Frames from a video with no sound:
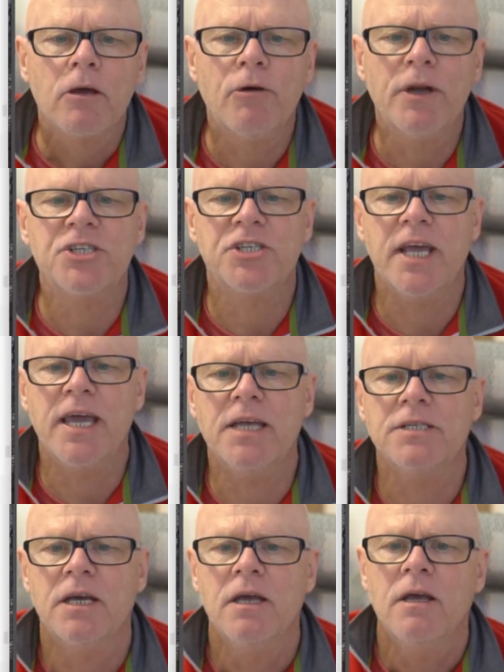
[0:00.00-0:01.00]
Chris
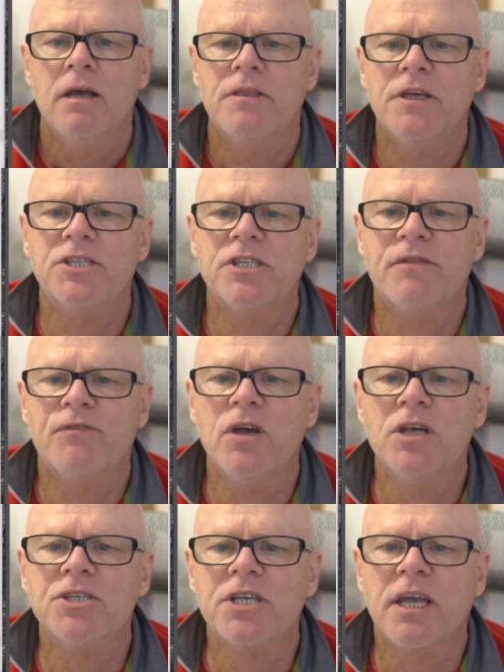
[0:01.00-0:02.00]
said, this is
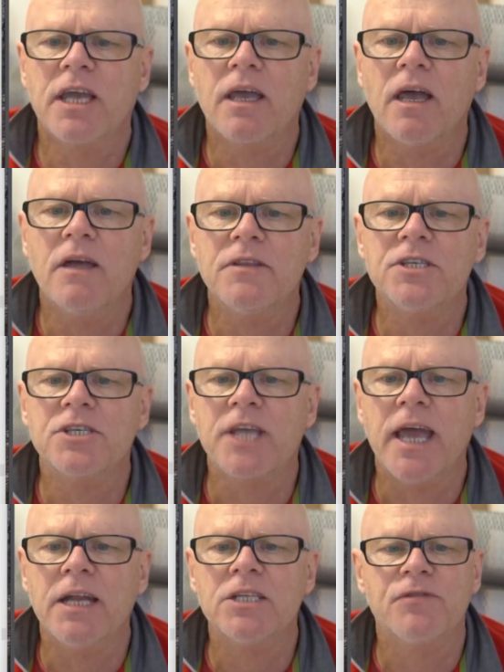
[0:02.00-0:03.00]

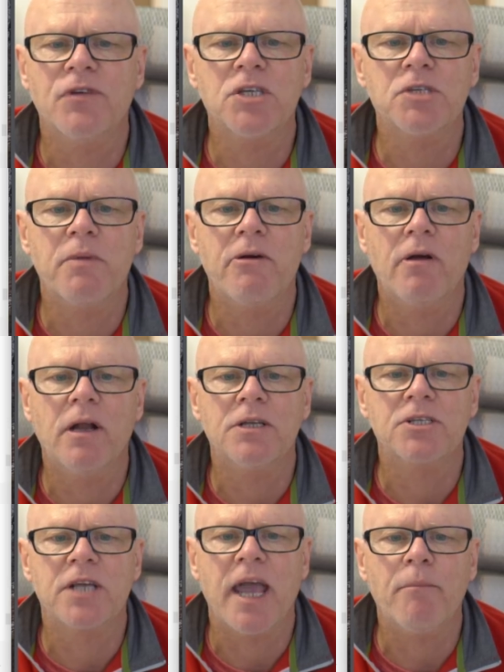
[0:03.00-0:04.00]
Canon's first
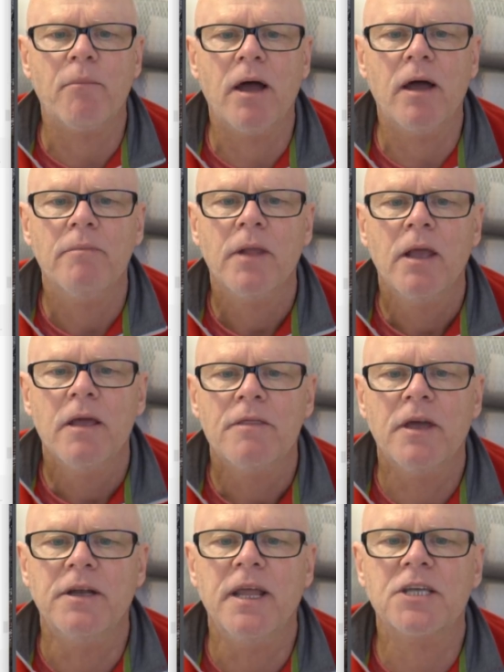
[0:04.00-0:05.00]
mirrorless camera.
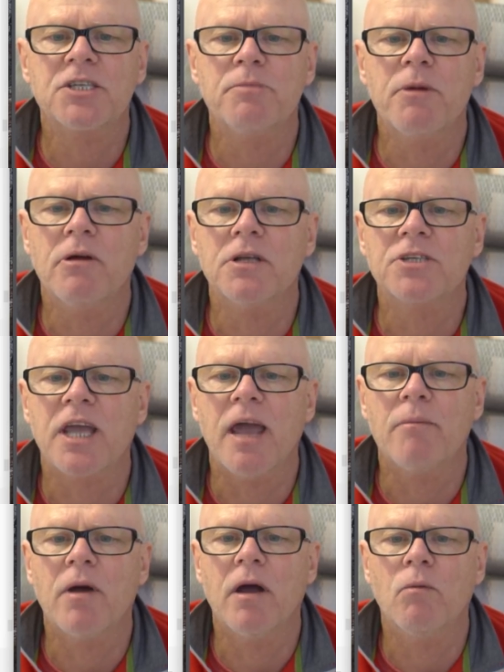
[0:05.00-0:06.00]
Their next mirrorless
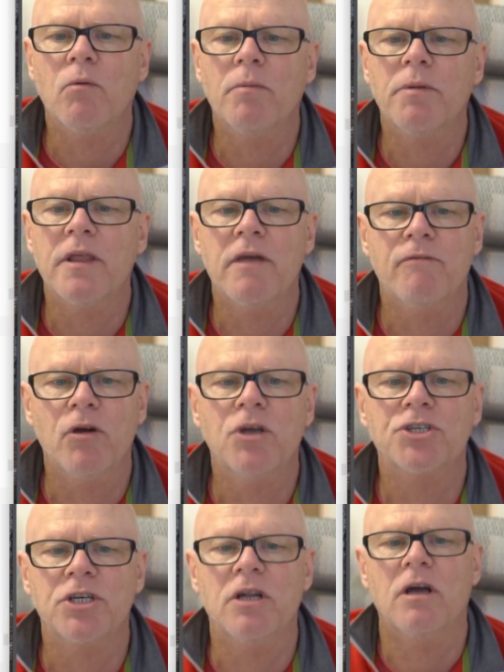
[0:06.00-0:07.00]
camera will be their
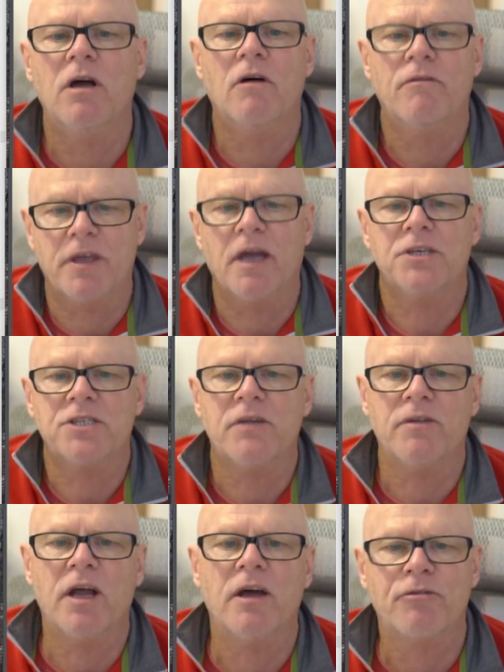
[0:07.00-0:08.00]
version of the
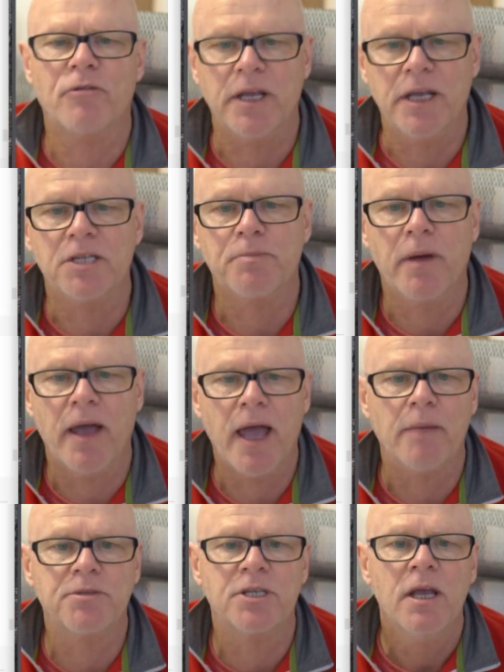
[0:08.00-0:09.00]
A7 R3. Yes,
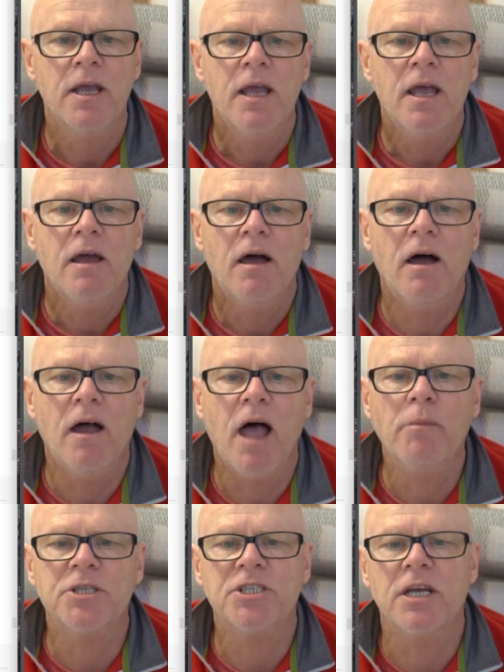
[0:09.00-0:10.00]
perhaps.
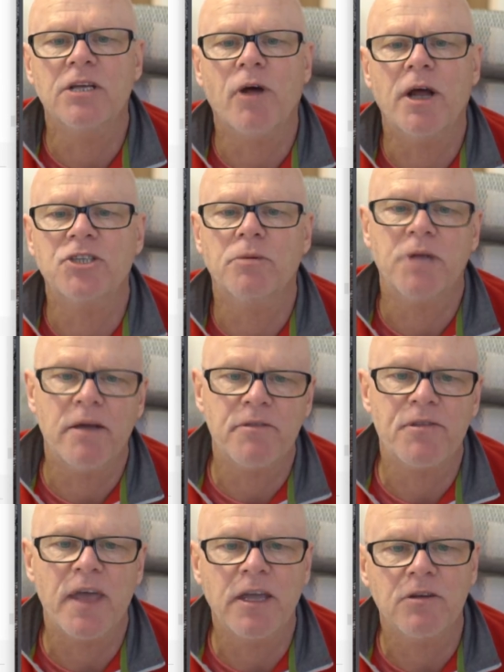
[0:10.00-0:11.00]
Helmut said, great job,
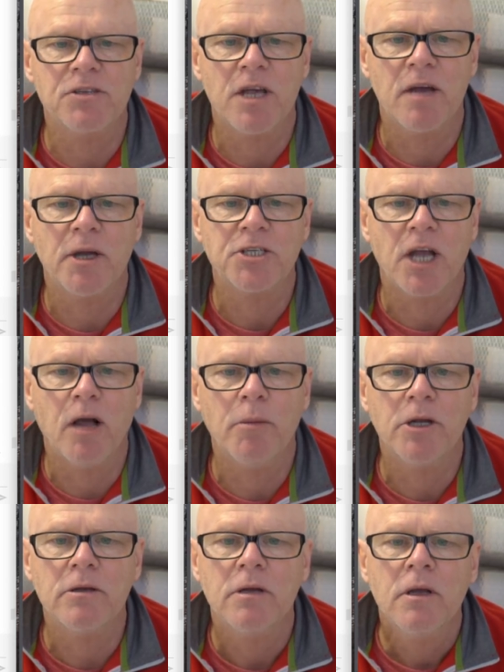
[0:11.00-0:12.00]
David. Thank you so much,
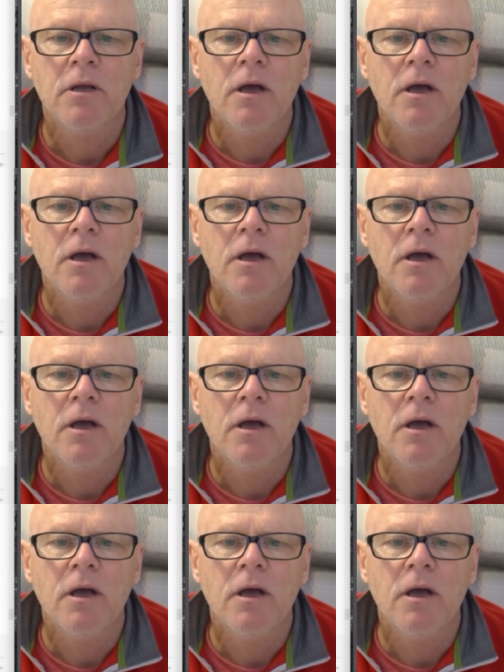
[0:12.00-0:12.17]
Helmut.